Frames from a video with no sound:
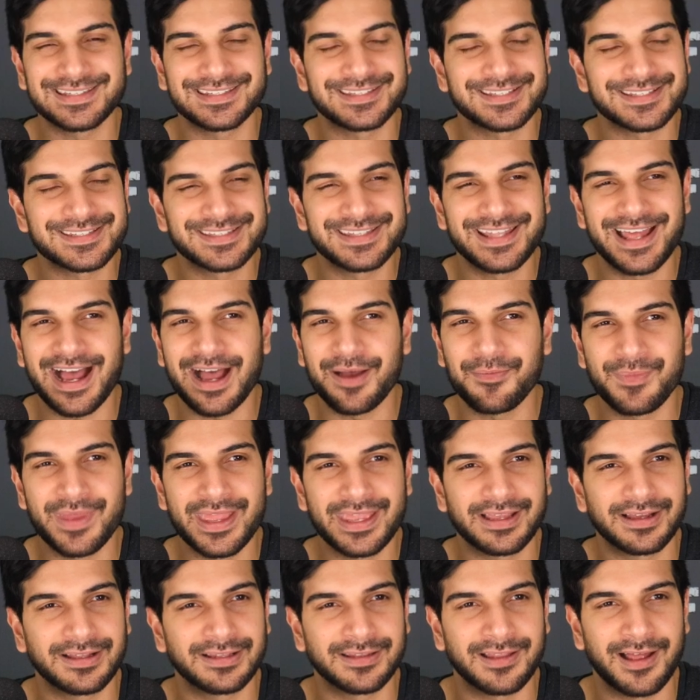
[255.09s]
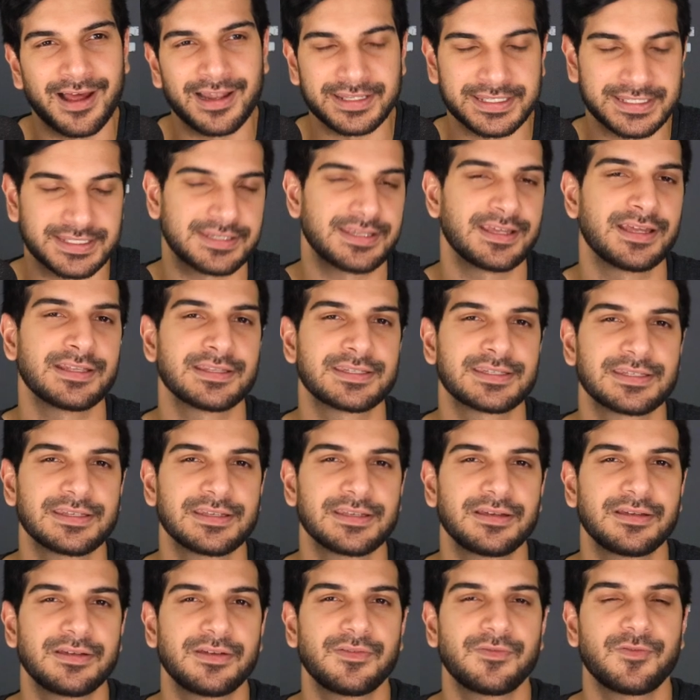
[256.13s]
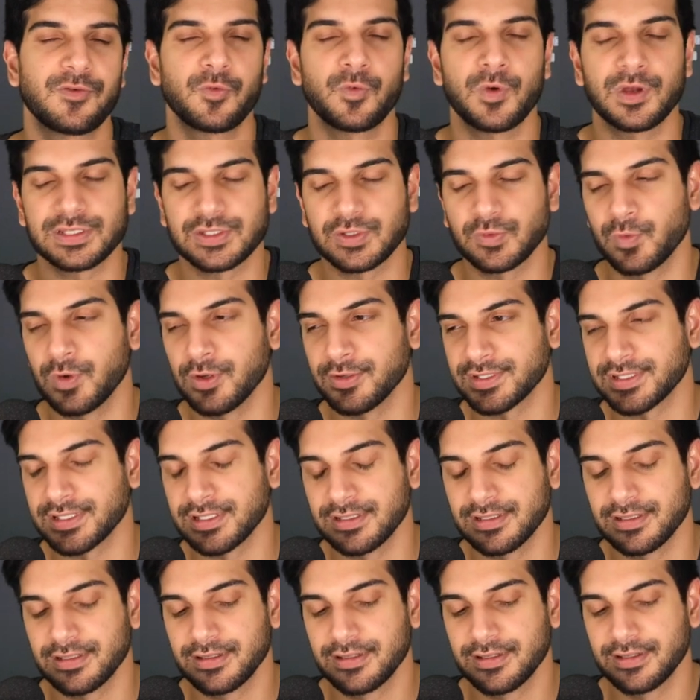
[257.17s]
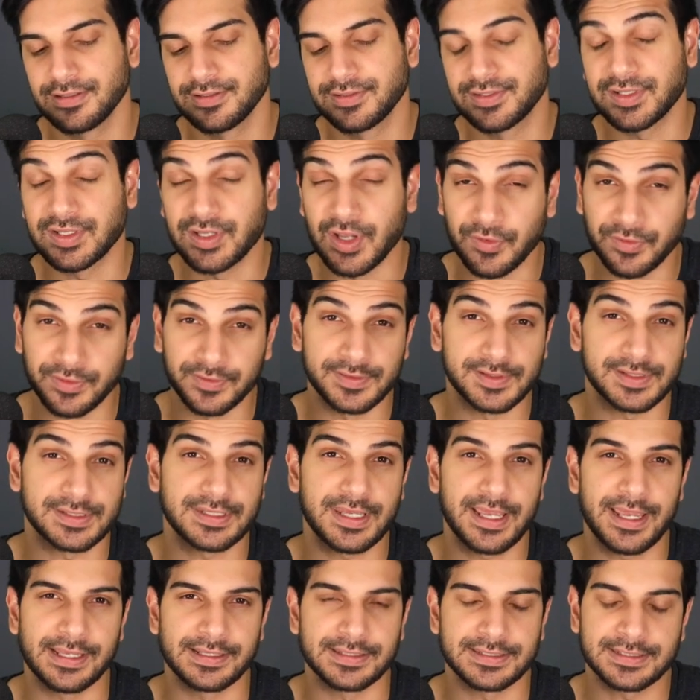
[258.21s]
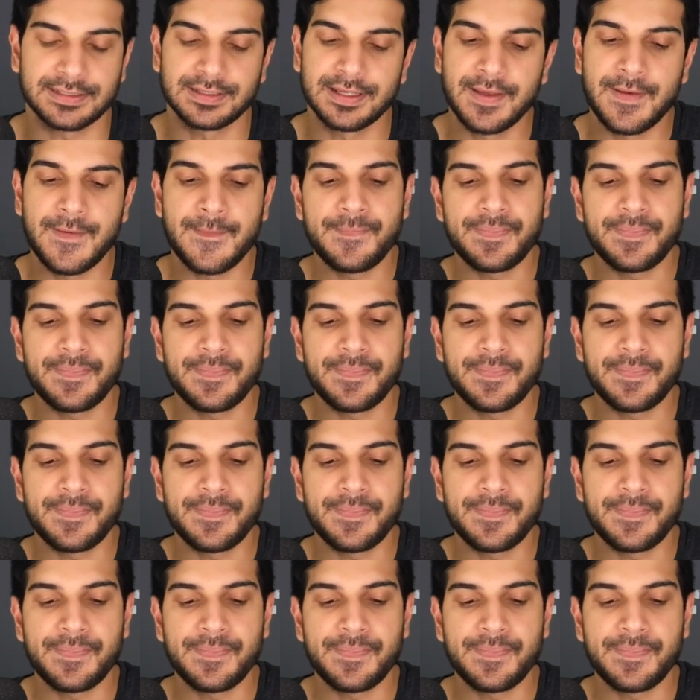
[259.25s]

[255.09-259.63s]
does not make a lot of sense for Russell Wilson to go to the Saints.